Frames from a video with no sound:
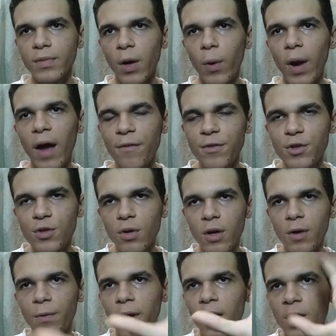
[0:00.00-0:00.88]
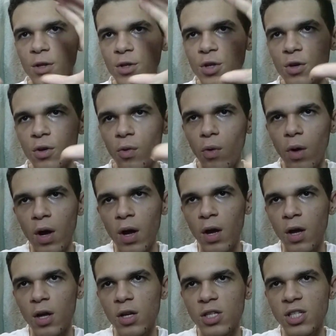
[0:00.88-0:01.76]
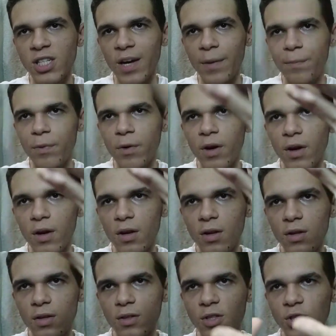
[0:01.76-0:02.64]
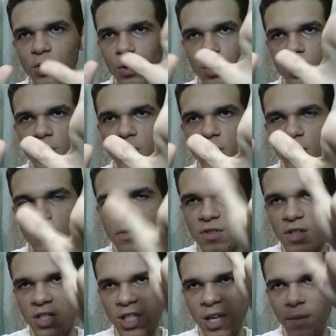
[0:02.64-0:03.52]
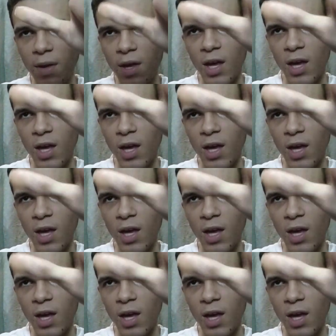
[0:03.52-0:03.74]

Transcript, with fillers: I would have to create two separate sources of the same